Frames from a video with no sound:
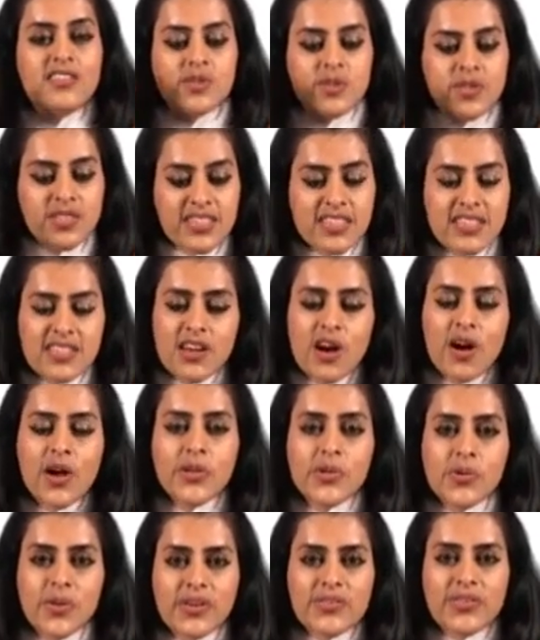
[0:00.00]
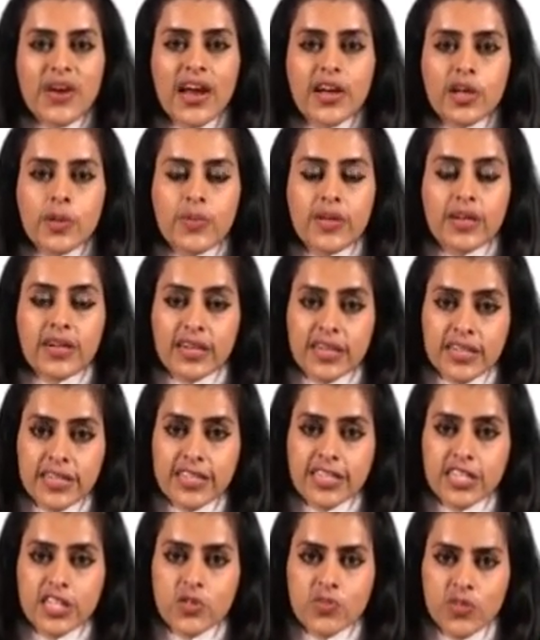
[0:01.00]
So this is how you are trying to be
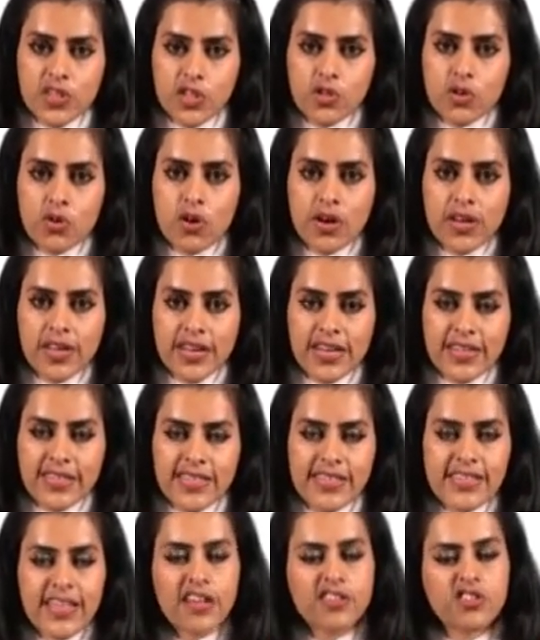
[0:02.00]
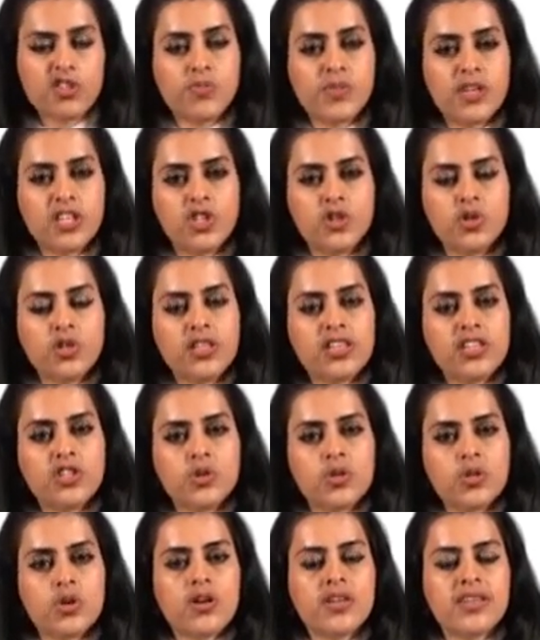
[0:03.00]
courteous with your audiences, as to make sure
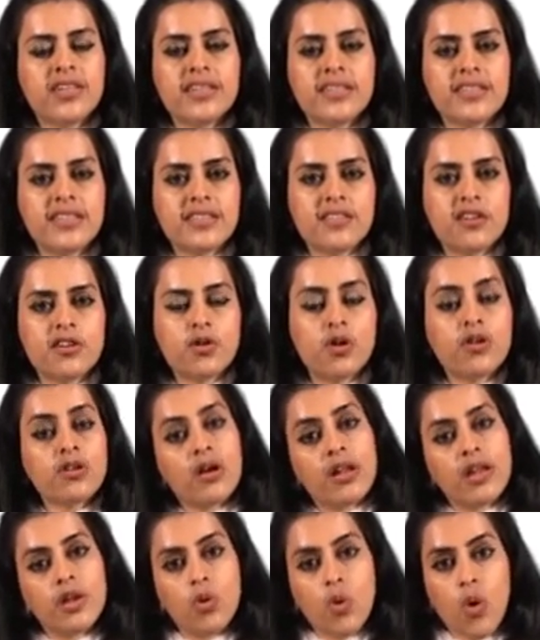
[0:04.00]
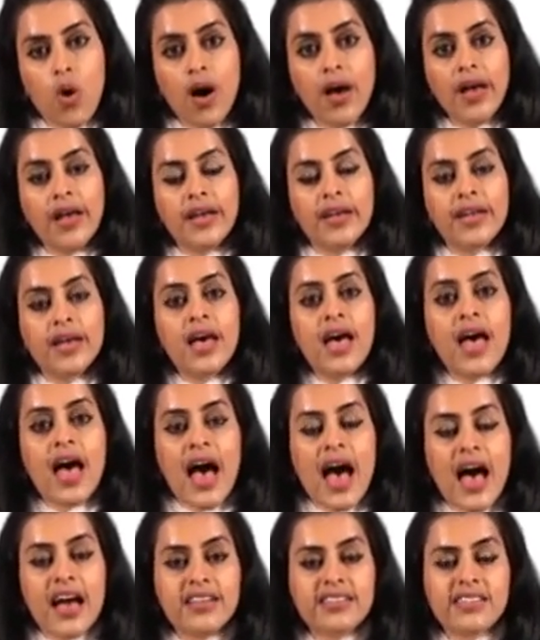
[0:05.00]
that your audiences are not annoyed
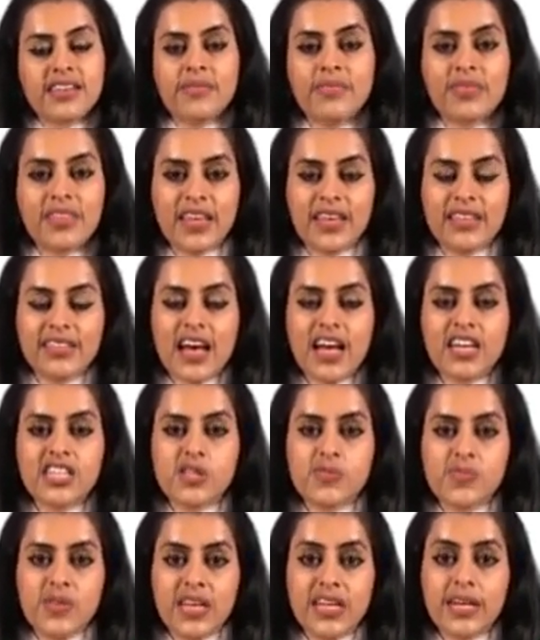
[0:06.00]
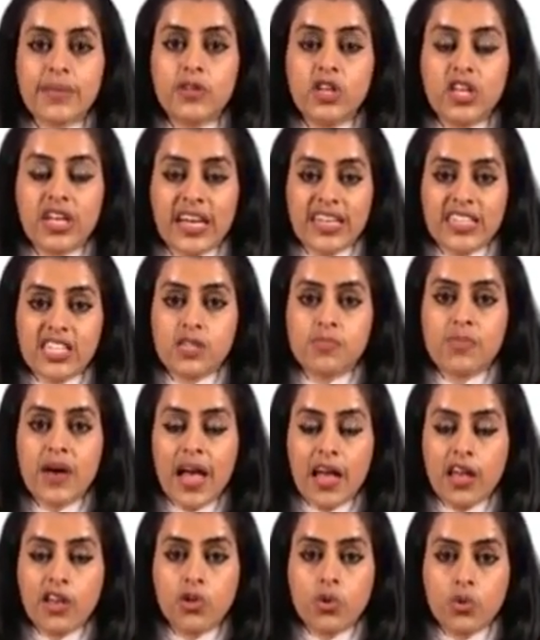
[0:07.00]
at something that is being communicated
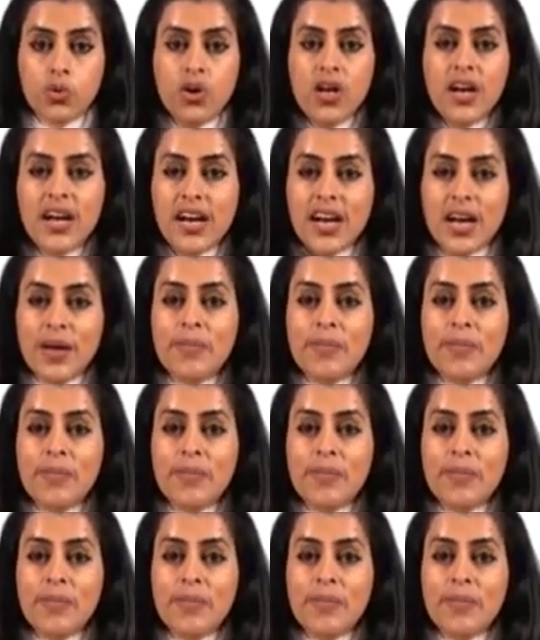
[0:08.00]
by you.